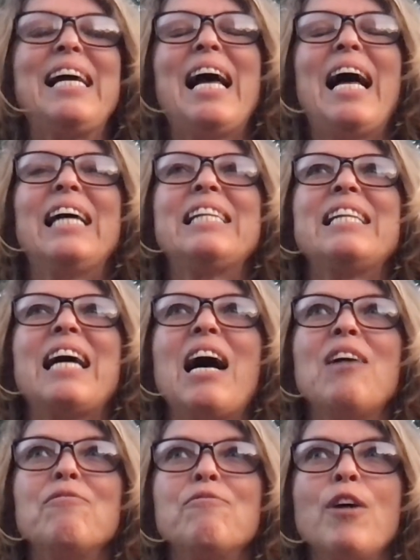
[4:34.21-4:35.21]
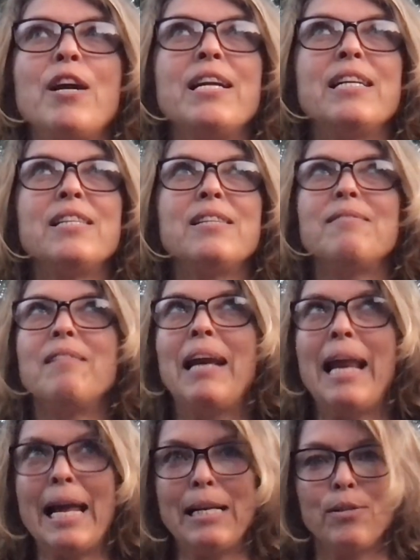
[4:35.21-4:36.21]
And running
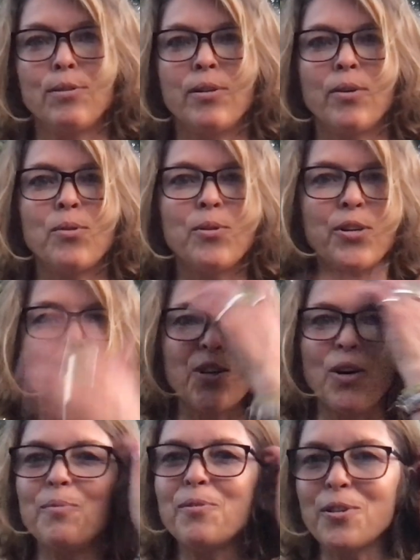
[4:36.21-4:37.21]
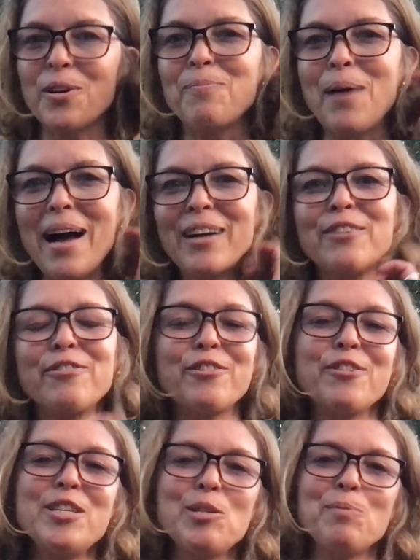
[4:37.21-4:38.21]
late to the corner shop for a pack of
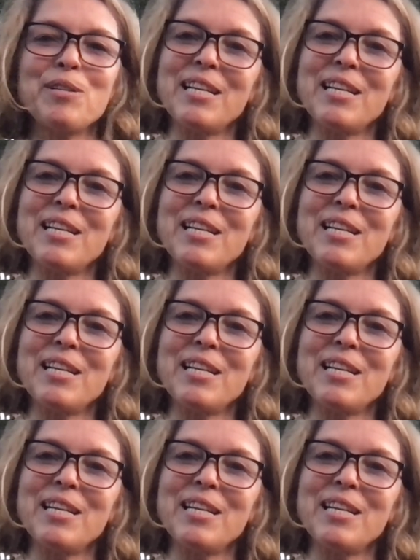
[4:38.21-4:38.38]
crisps